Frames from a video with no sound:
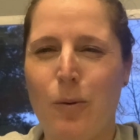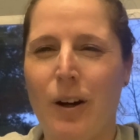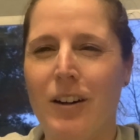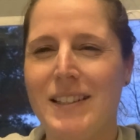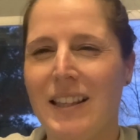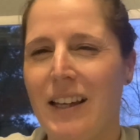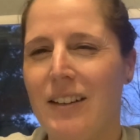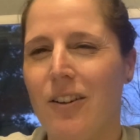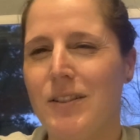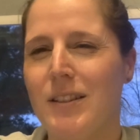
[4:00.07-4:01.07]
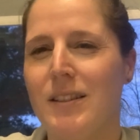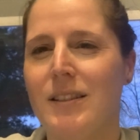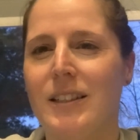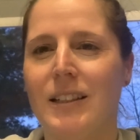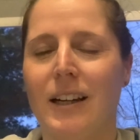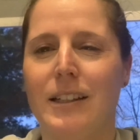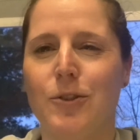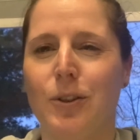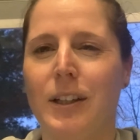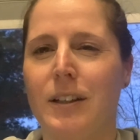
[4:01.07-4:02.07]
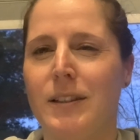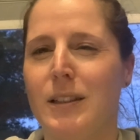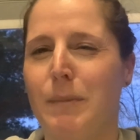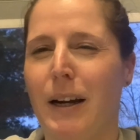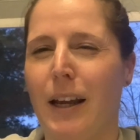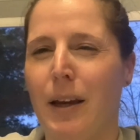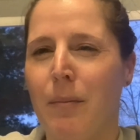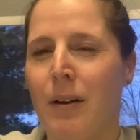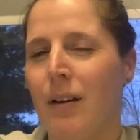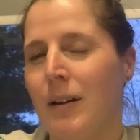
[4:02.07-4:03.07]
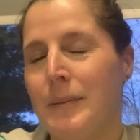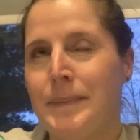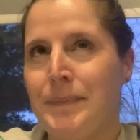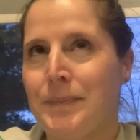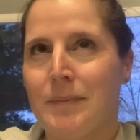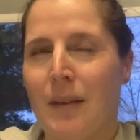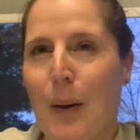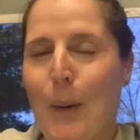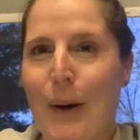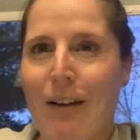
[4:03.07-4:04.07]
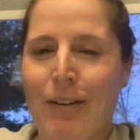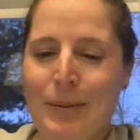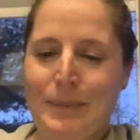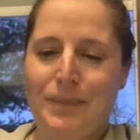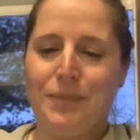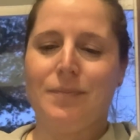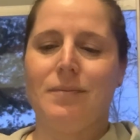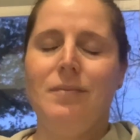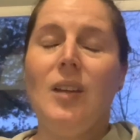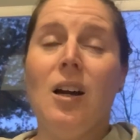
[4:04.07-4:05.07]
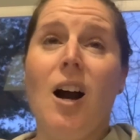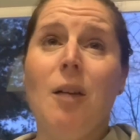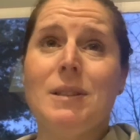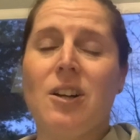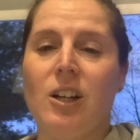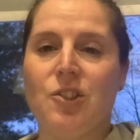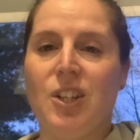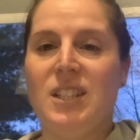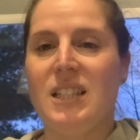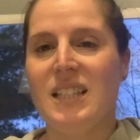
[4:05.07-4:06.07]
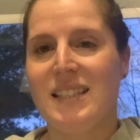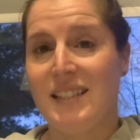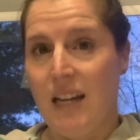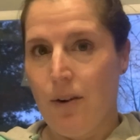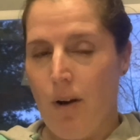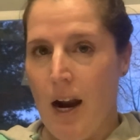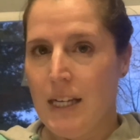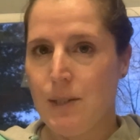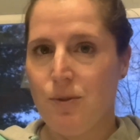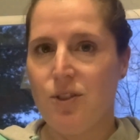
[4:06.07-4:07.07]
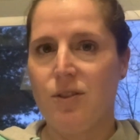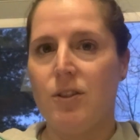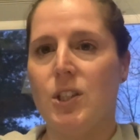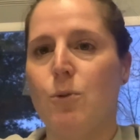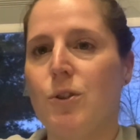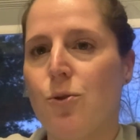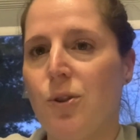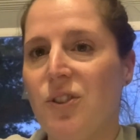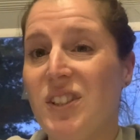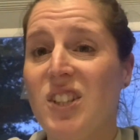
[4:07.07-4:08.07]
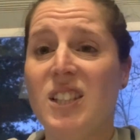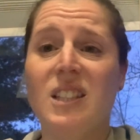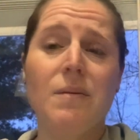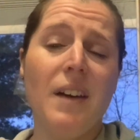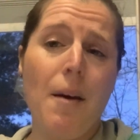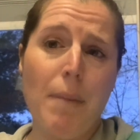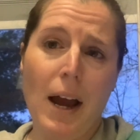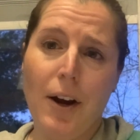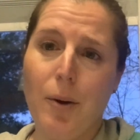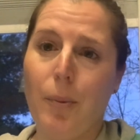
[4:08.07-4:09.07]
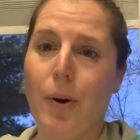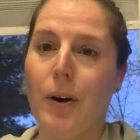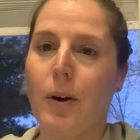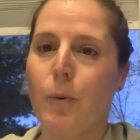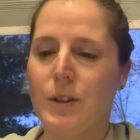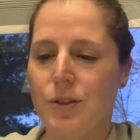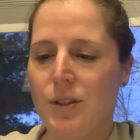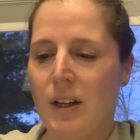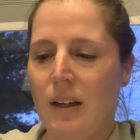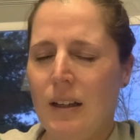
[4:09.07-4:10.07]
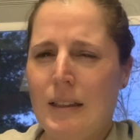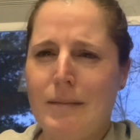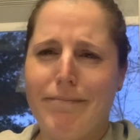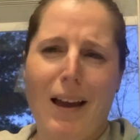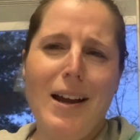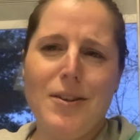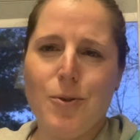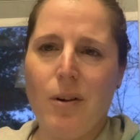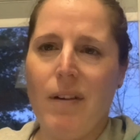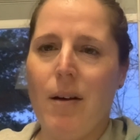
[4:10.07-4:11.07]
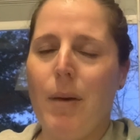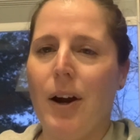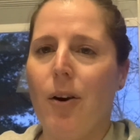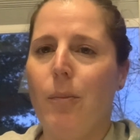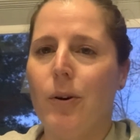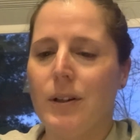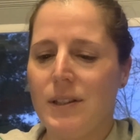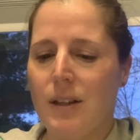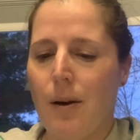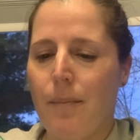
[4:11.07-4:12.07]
weird? Is it like narcissistic? I enjoyed it because it's my name. Whatever. It's called Chasing Sunrise, which is also a trilogy. It's a vampire book, which I enjoy vampire books.